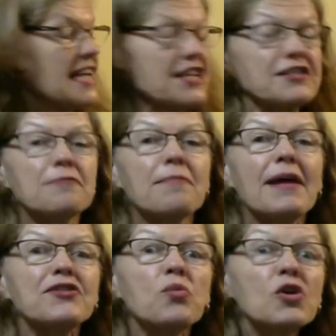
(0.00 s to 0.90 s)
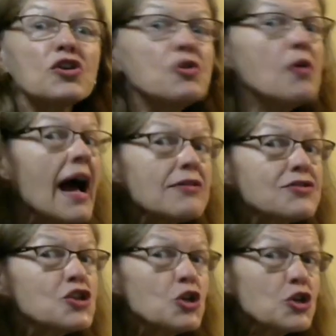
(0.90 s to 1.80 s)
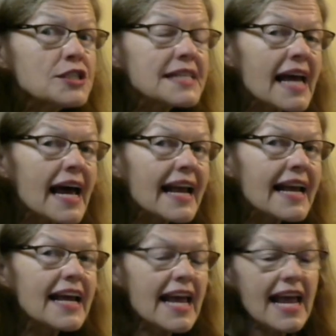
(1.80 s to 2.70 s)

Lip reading: Doesn't matter what your house looks like.